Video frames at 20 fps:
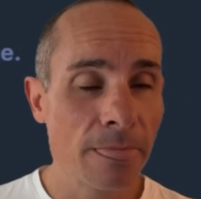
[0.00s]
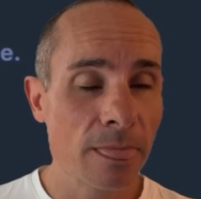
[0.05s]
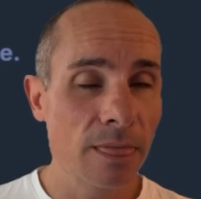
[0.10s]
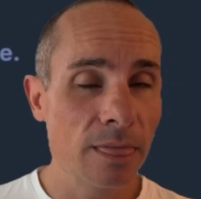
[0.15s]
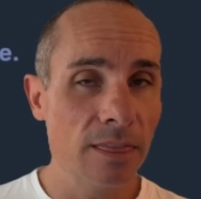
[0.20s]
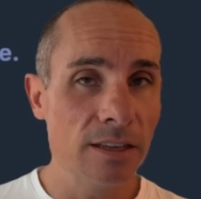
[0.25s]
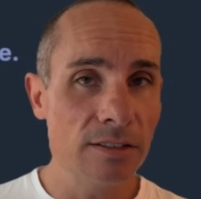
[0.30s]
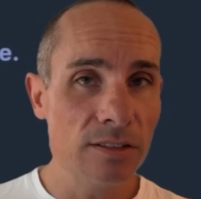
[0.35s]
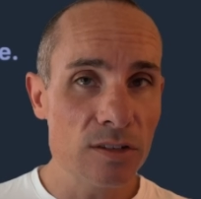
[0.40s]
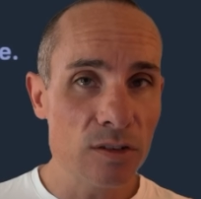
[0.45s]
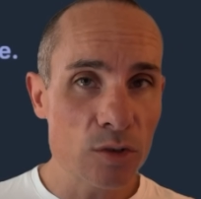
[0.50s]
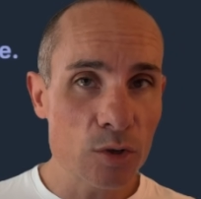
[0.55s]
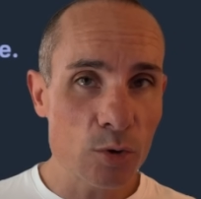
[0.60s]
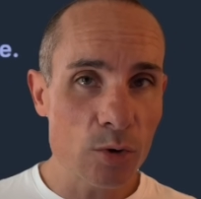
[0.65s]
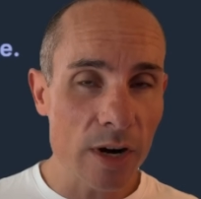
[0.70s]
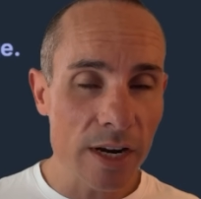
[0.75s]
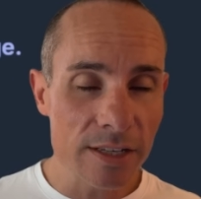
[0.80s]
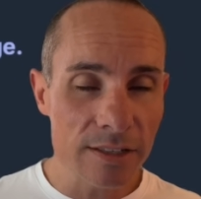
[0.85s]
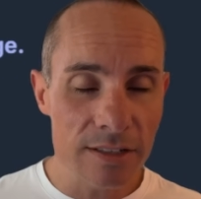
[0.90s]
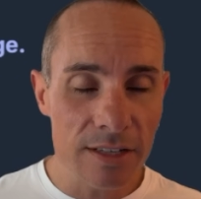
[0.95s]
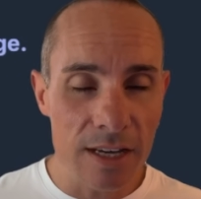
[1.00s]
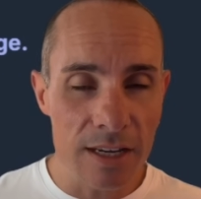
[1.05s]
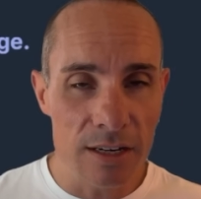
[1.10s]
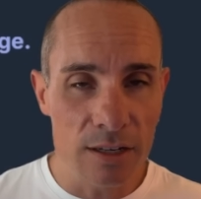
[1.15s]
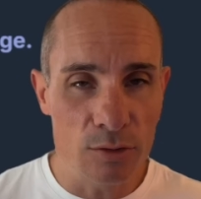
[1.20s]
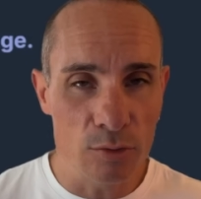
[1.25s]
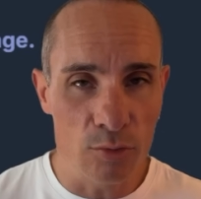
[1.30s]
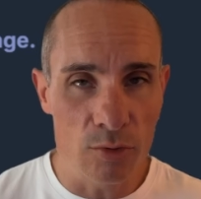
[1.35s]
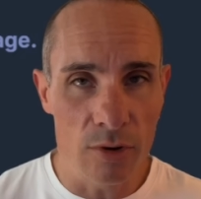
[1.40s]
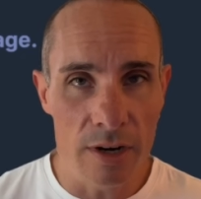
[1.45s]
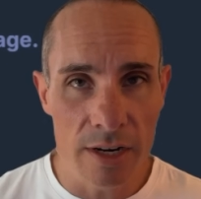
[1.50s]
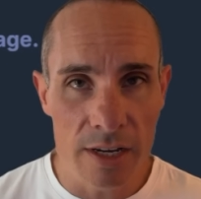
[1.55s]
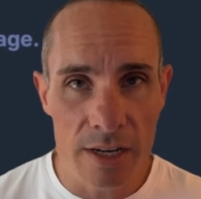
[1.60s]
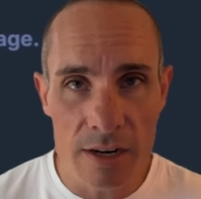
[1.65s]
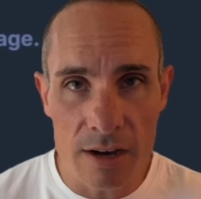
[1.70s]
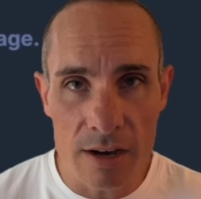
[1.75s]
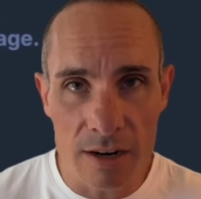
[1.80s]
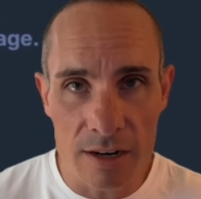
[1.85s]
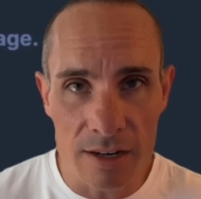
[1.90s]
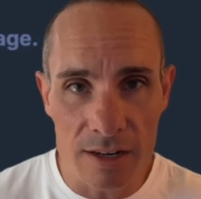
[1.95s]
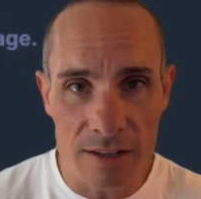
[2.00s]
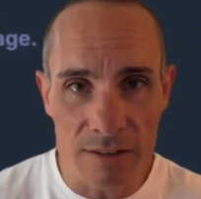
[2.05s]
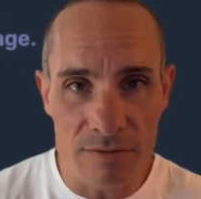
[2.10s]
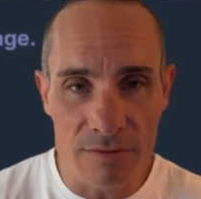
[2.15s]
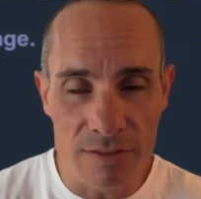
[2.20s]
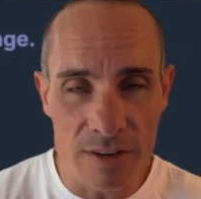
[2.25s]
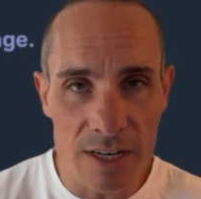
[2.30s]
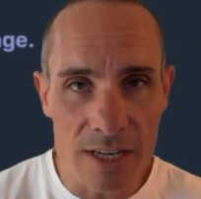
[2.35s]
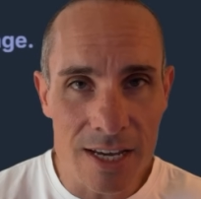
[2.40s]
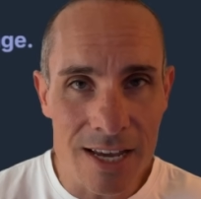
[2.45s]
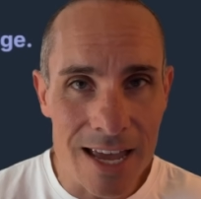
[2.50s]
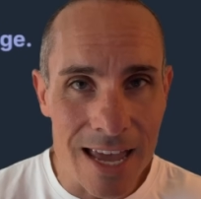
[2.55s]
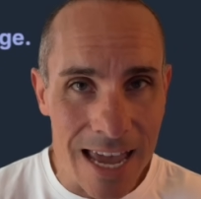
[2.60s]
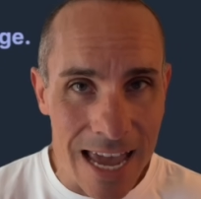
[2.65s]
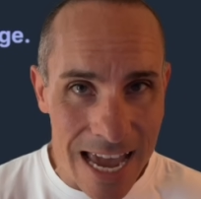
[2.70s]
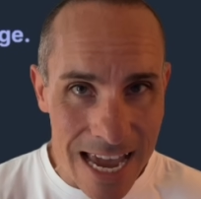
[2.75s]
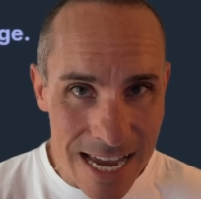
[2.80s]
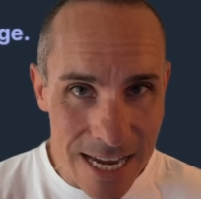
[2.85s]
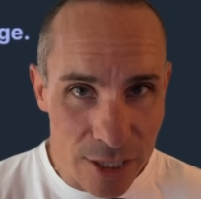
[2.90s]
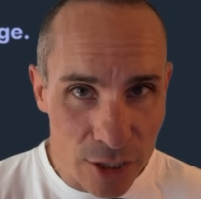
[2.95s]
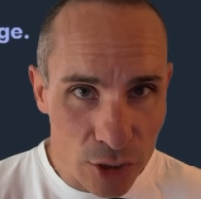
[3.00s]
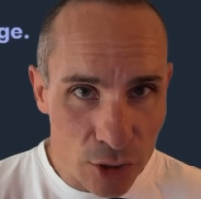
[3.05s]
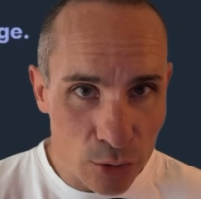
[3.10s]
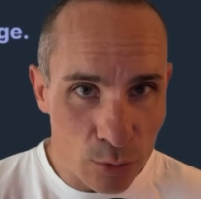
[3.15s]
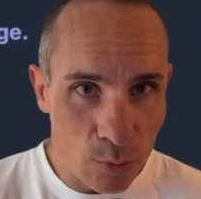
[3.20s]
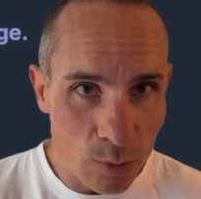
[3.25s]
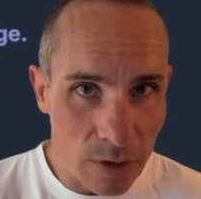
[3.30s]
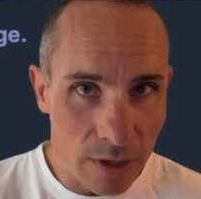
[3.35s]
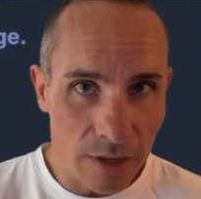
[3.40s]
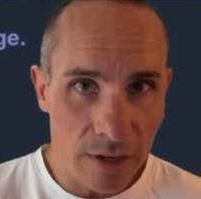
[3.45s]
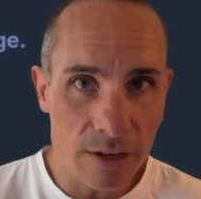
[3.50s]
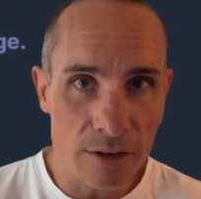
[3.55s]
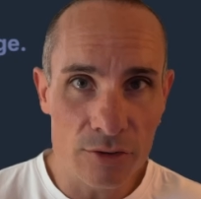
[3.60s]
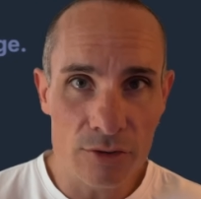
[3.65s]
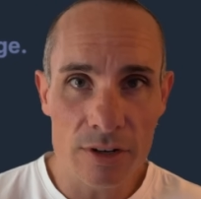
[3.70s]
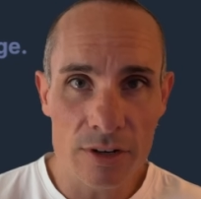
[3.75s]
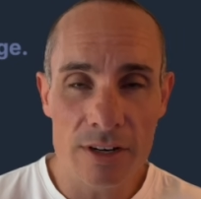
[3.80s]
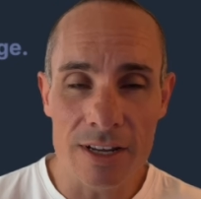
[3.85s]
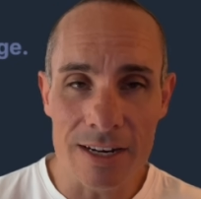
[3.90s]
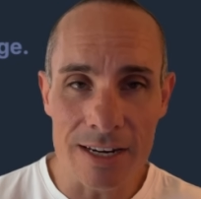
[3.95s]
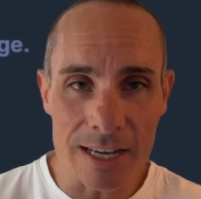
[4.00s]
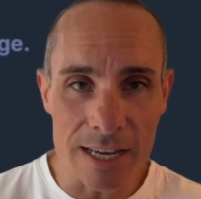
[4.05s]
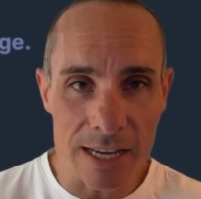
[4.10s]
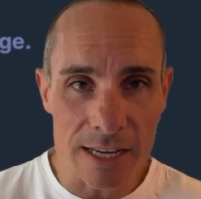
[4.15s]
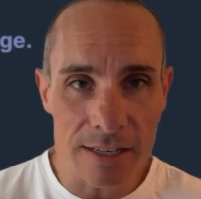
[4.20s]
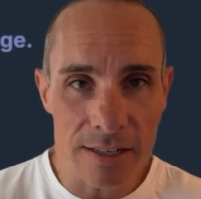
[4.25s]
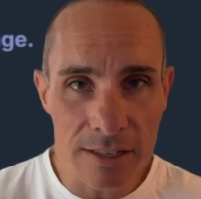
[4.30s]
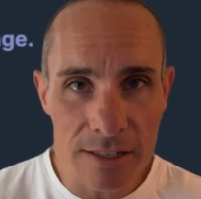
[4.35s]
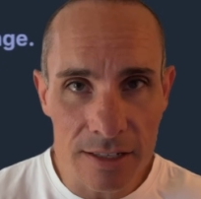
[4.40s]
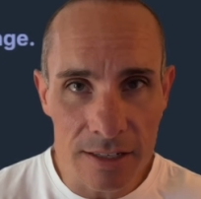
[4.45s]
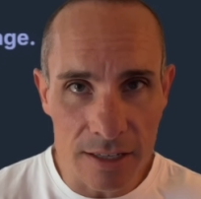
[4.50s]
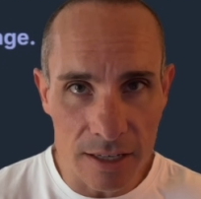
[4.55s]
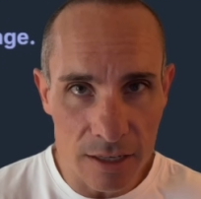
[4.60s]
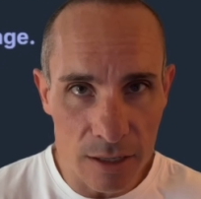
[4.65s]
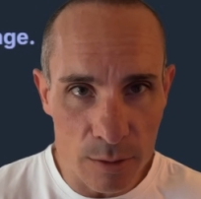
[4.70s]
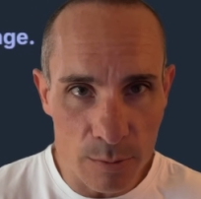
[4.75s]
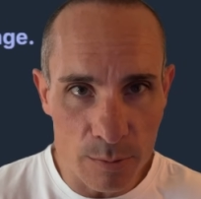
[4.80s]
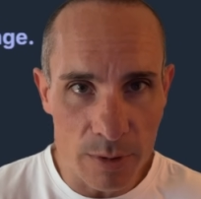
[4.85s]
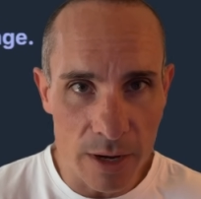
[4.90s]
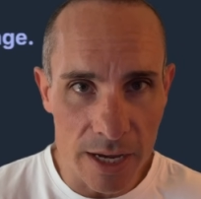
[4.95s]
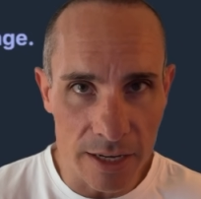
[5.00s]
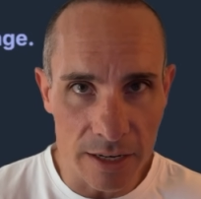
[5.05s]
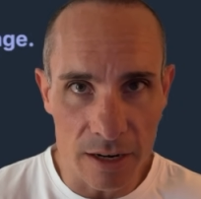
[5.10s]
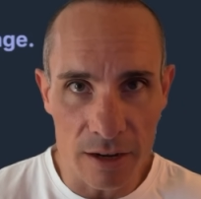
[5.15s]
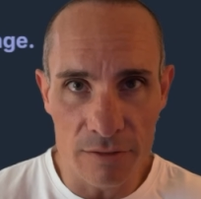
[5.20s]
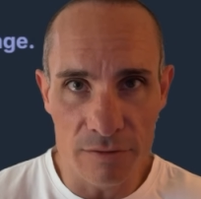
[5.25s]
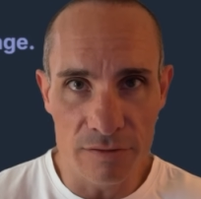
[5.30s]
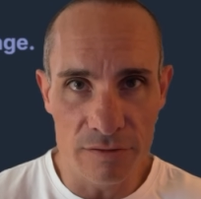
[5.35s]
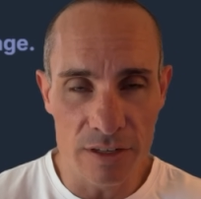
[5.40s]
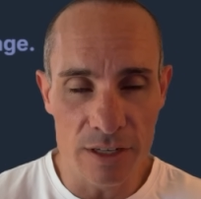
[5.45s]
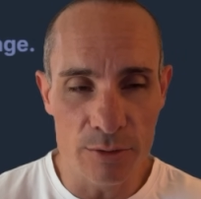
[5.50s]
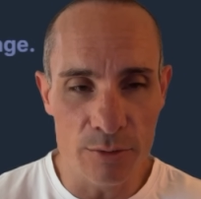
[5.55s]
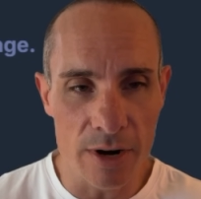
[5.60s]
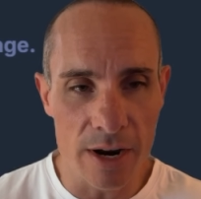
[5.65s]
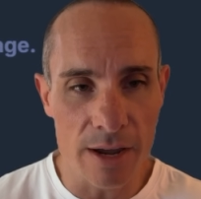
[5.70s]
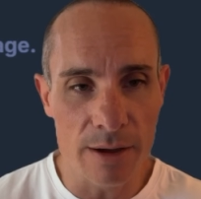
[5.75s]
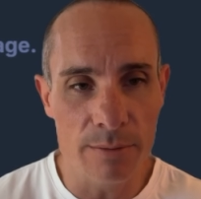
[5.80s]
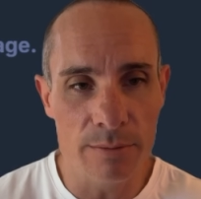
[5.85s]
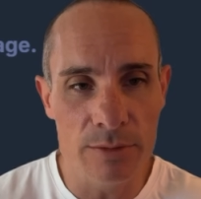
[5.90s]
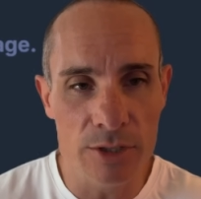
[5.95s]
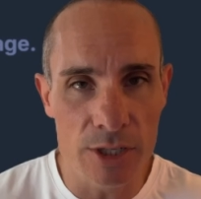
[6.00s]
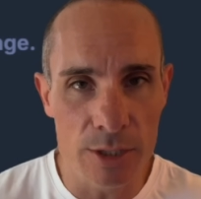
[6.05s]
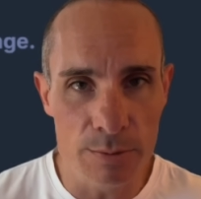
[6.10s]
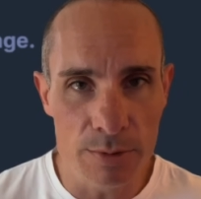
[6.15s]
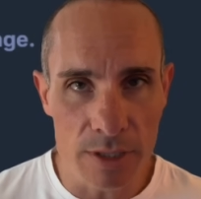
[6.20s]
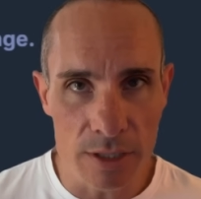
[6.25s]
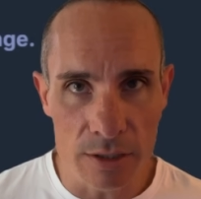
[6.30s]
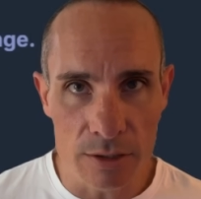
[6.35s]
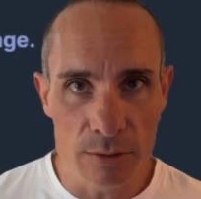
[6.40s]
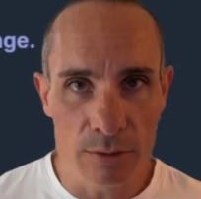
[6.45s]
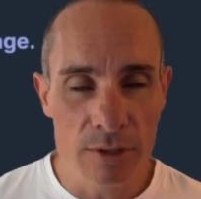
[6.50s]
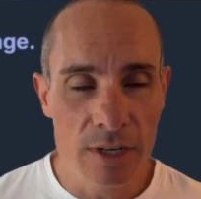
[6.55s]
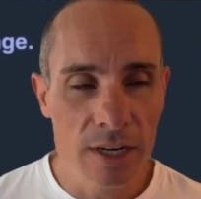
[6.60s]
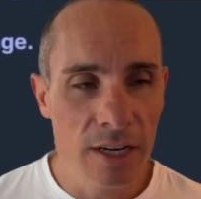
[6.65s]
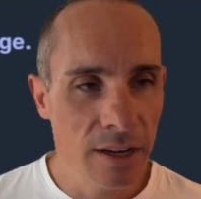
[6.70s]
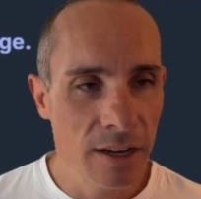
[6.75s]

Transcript: This is crazy. It is running on an NVIDIA H100 and 80 gigabyte of VRAM GPU.